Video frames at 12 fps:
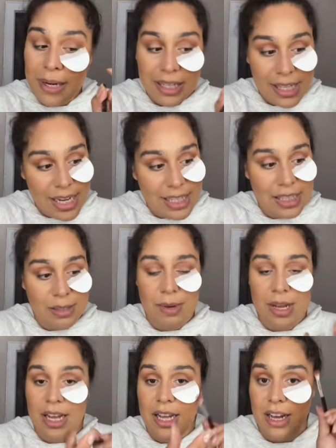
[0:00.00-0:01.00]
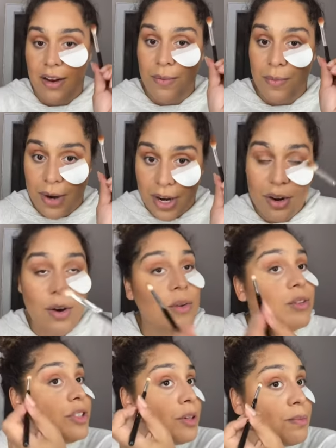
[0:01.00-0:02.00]
placement of where to
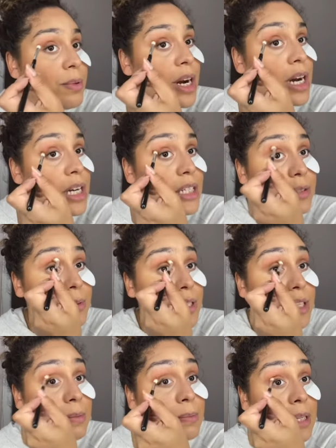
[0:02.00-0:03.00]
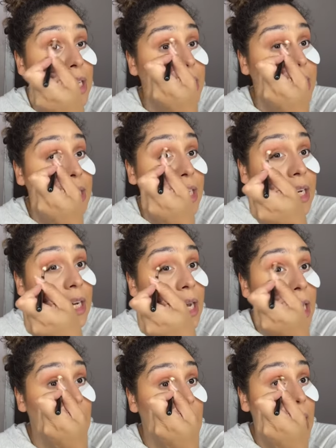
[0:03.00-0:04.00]
hold your brush when you're blending
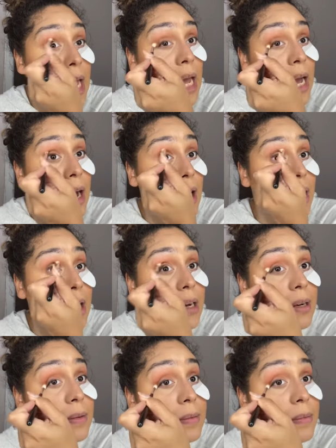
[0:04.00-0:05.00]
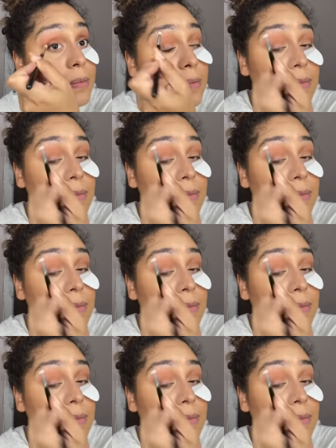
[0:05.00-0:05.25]
um,